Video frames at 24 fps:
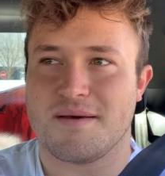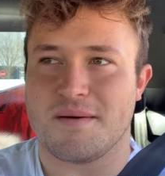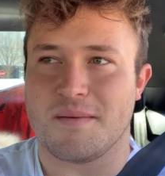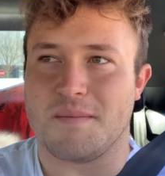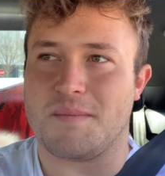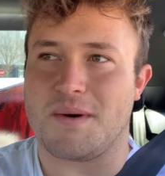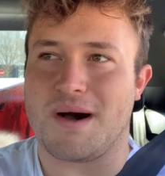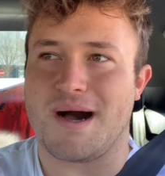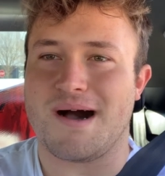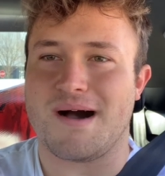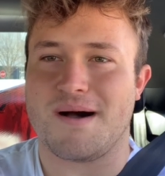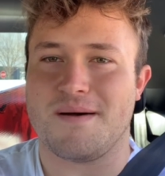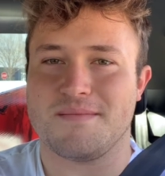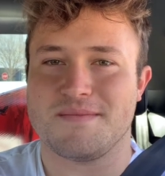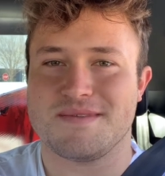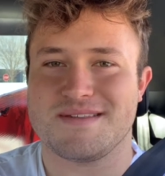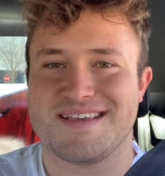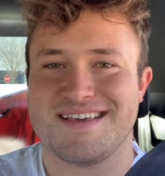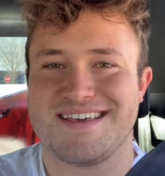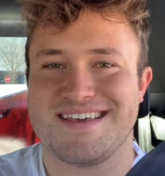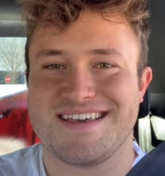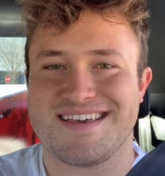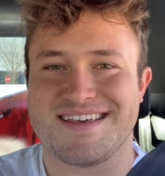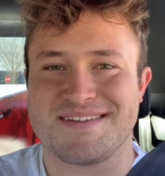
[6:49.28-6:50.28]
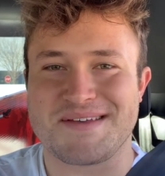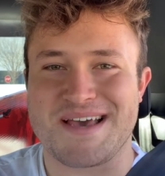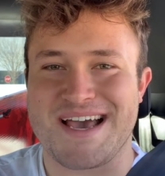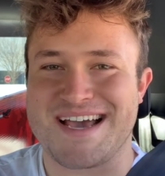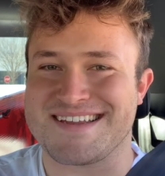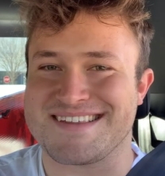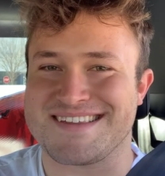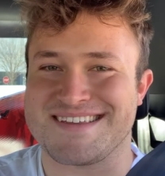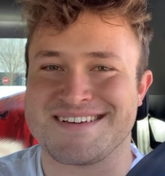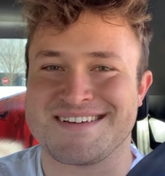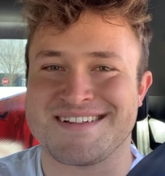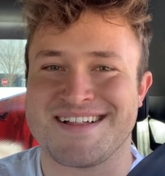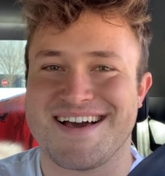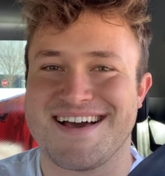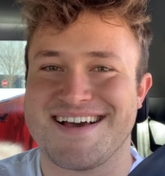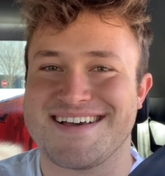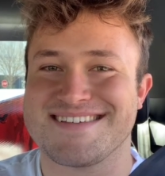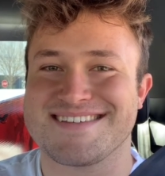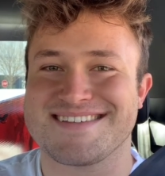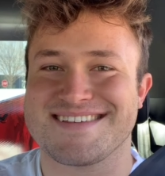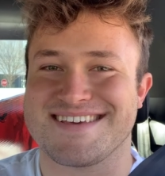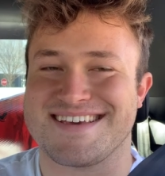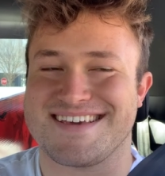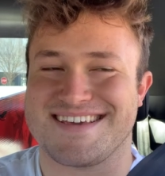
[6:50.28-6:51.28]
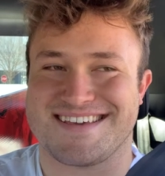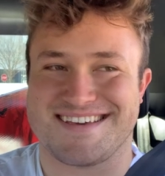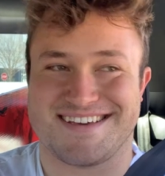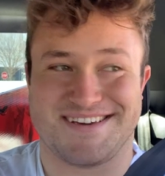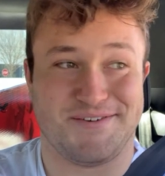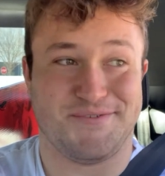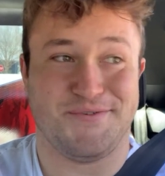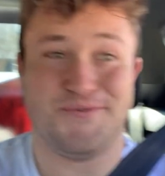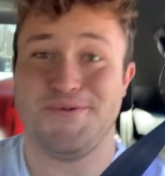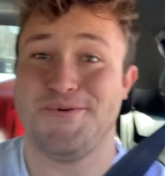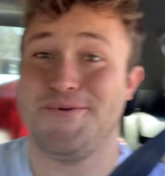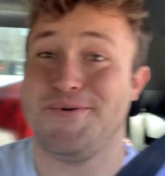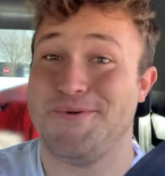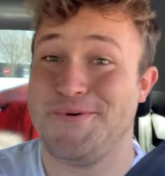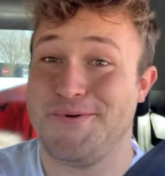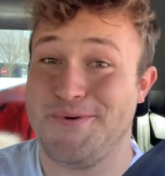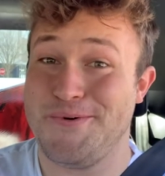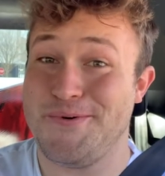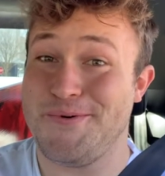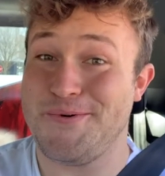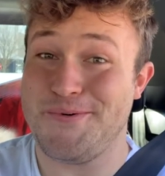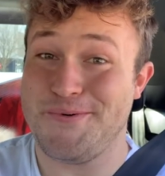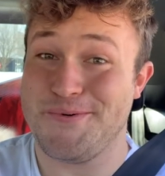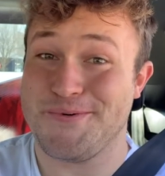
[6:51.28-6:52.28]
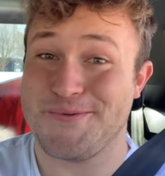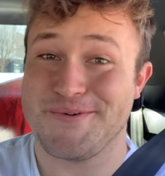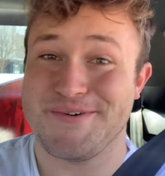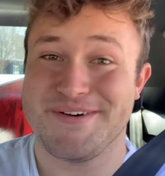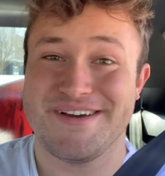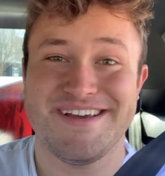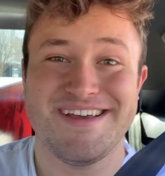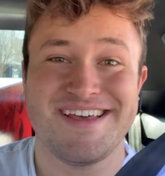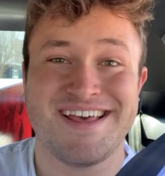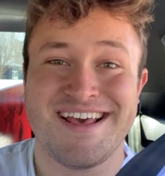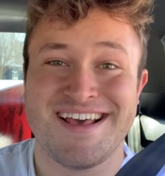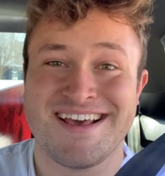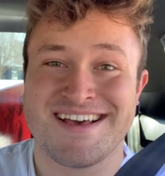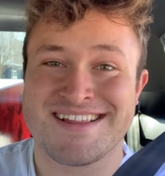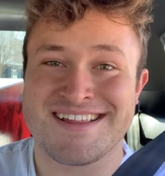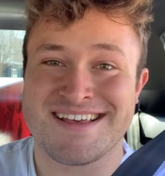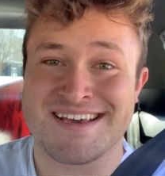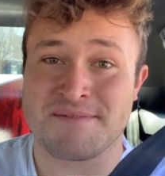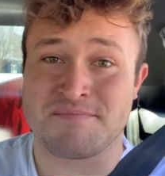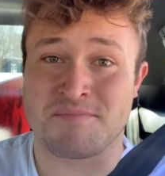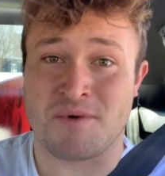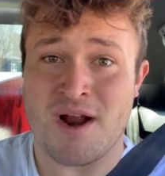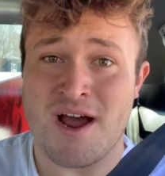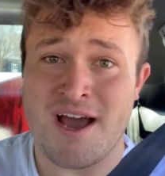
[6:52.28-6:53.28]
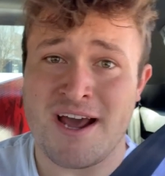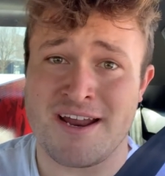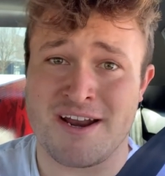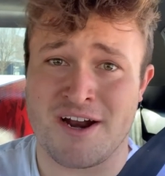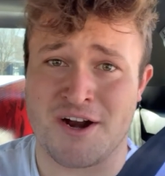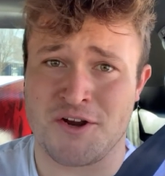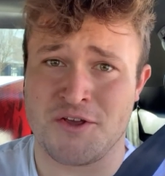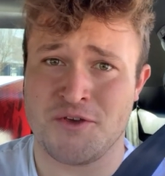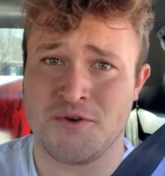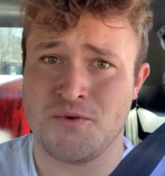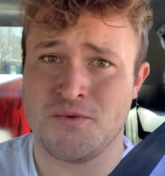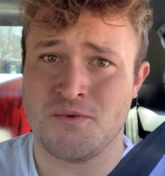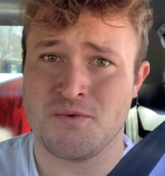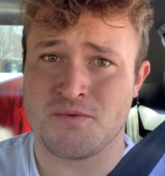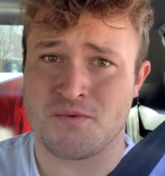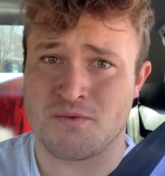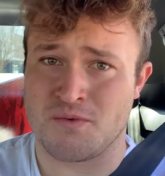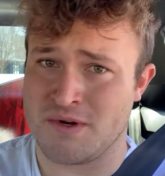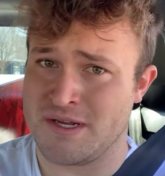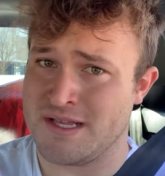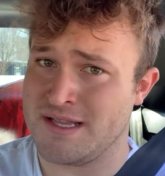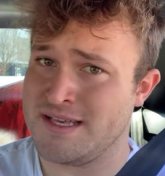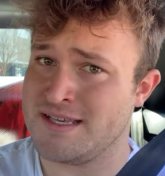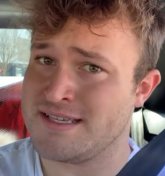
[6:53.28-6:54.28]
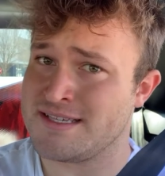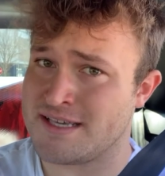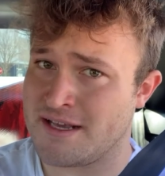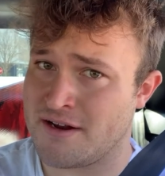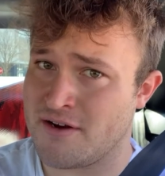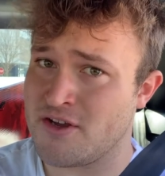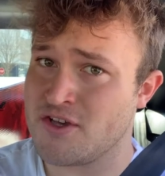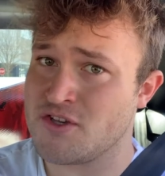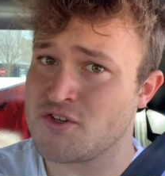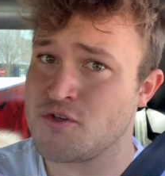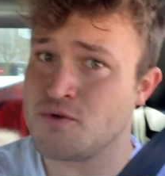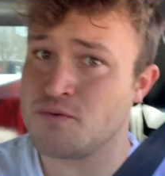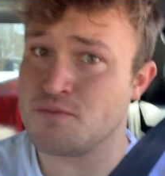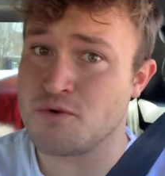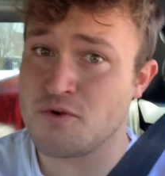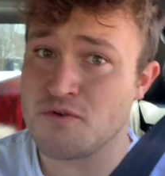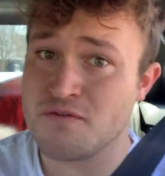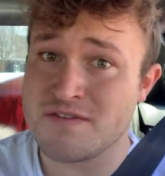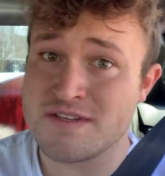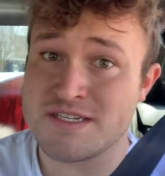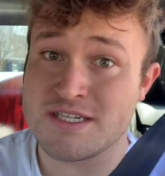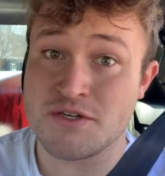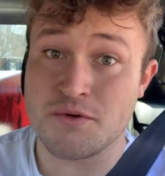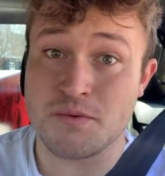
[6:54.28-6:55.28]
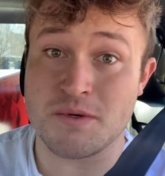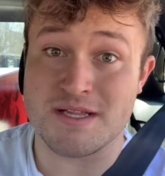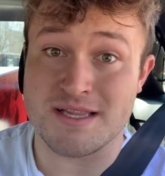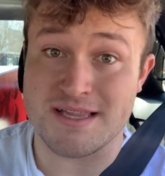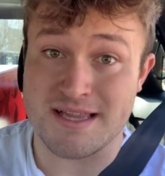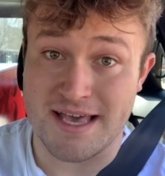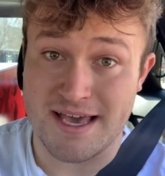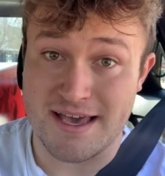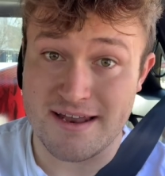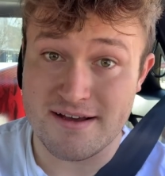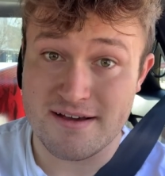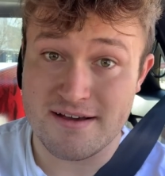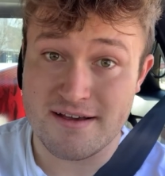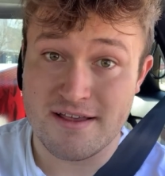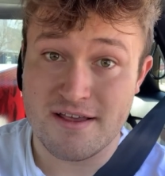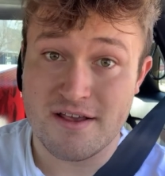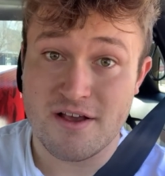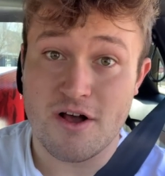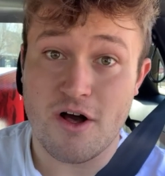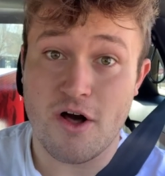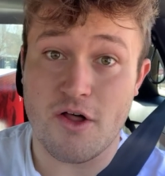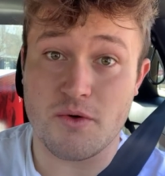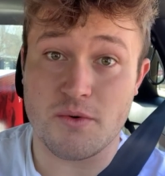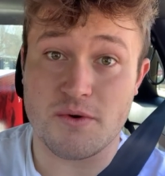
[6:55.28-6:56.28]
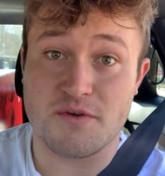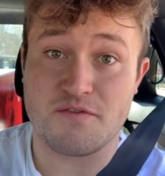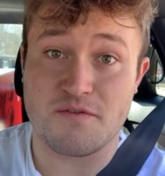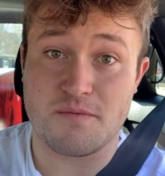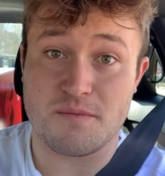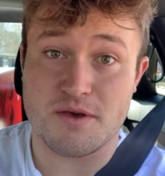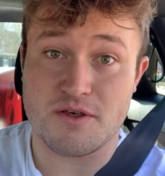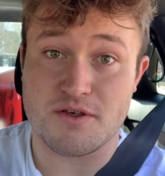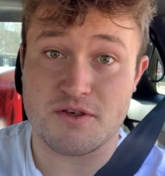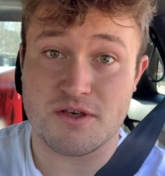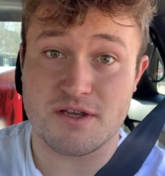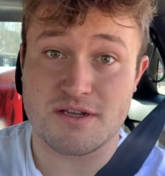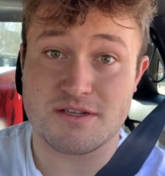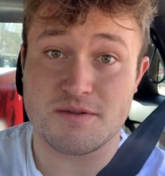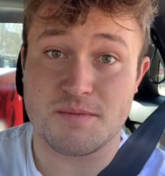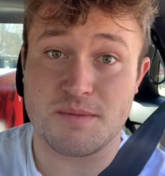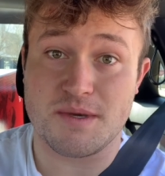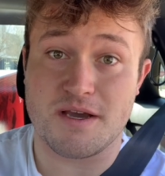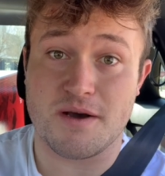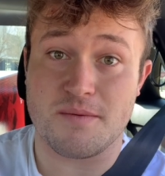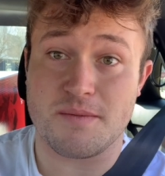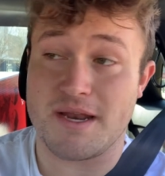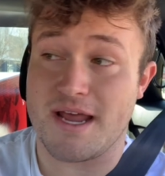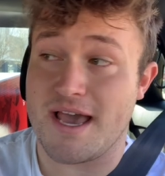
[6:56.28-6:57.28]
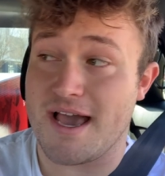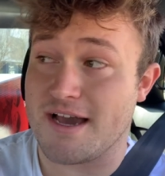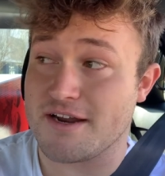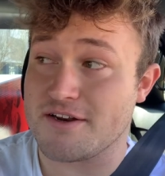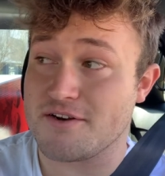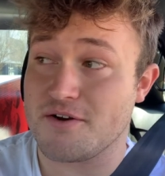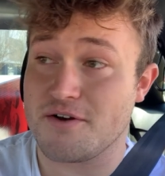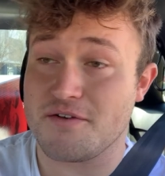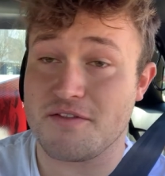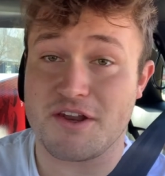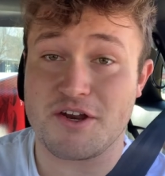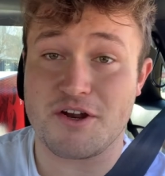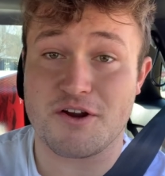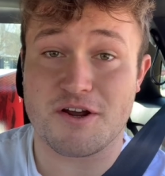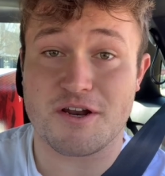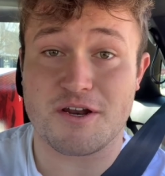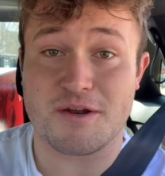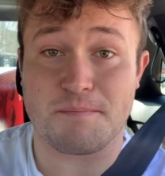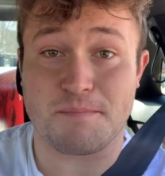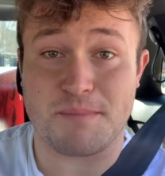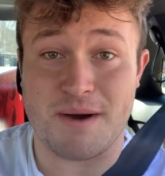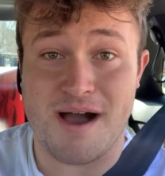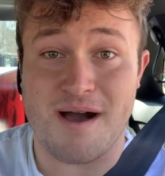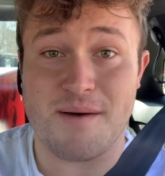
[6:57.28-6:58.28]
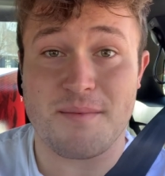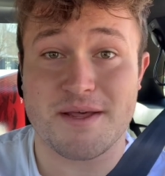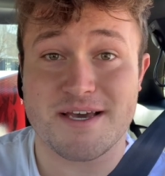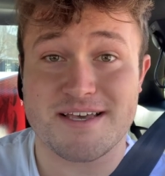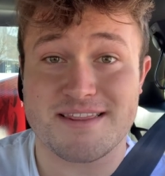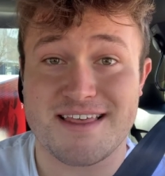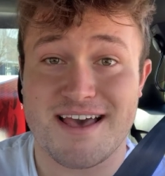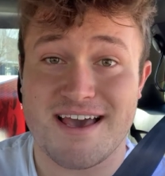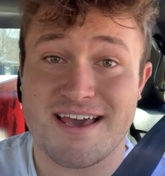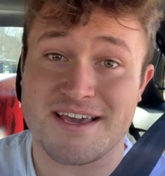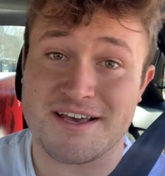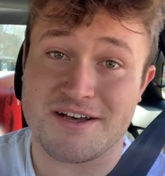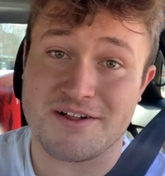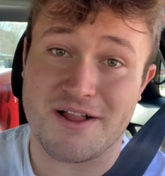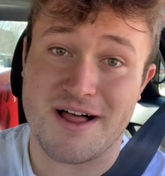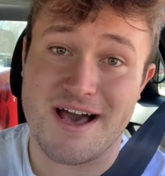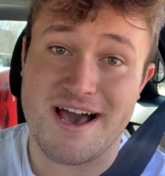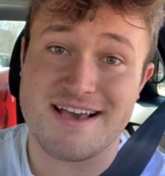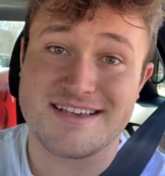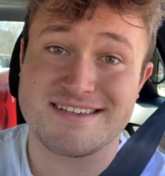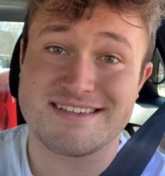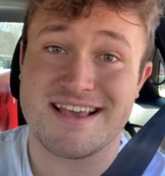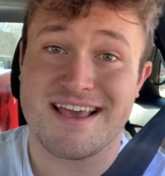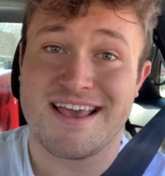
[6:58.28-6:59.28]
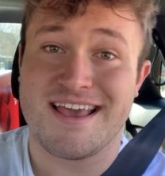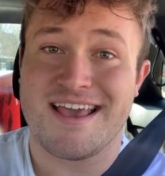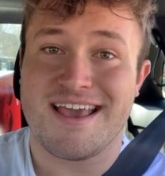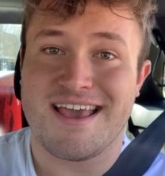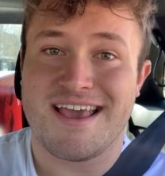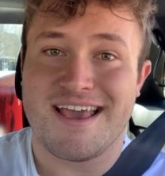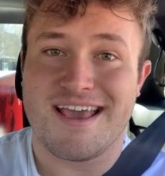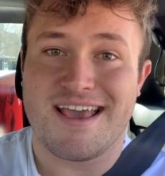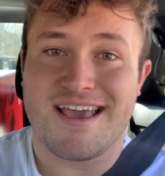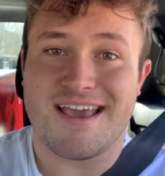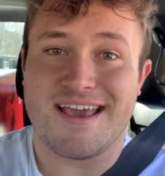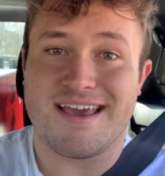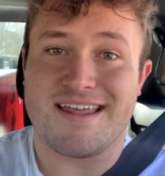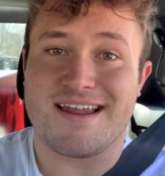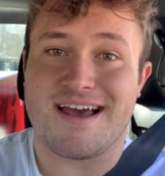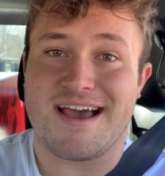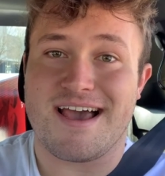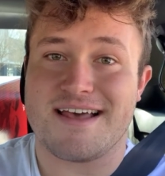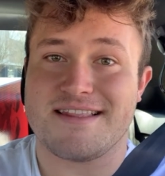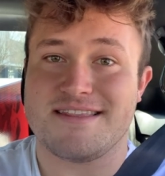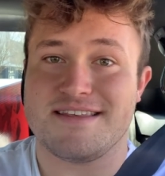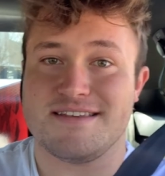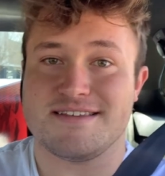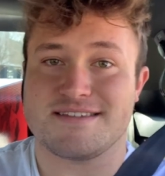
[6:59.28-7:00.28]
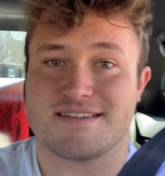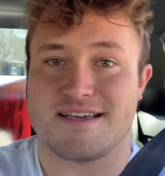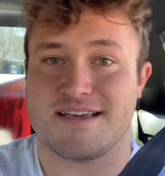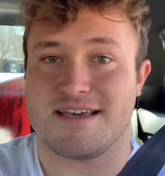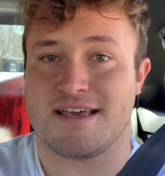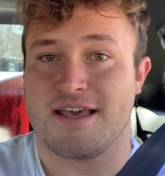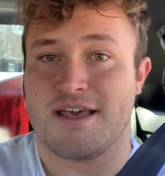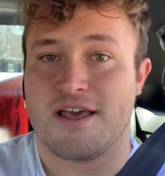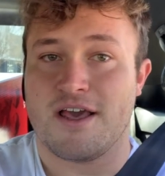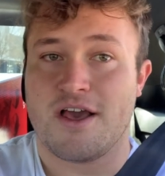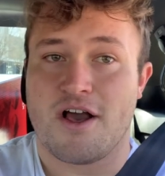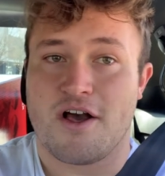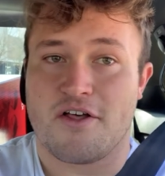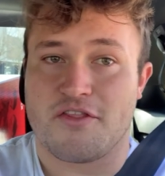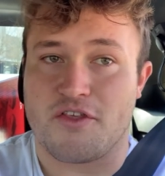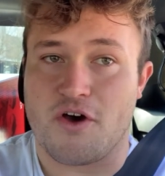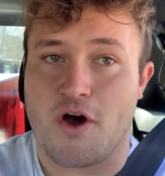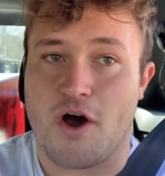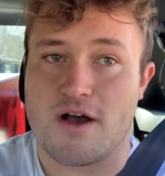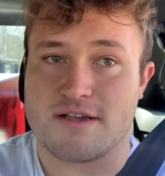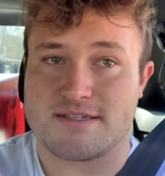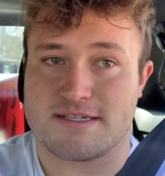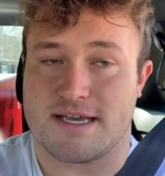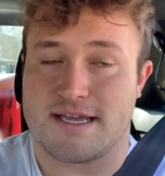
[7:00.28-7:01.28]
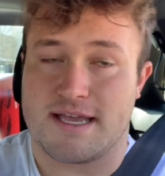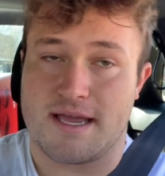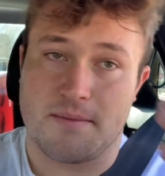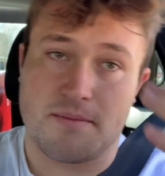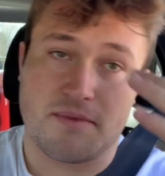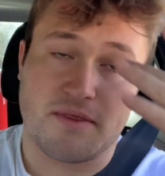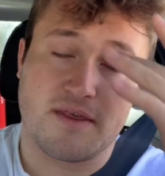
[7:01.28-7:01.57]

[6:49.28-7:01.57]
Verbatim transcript: bombed in acting class. Like, like, Brian, are you really serious? You moved to Atlanta all the way from Michigan to become an actor, and then you're gonna bomb like that in class? And I had these like thoughts. I kept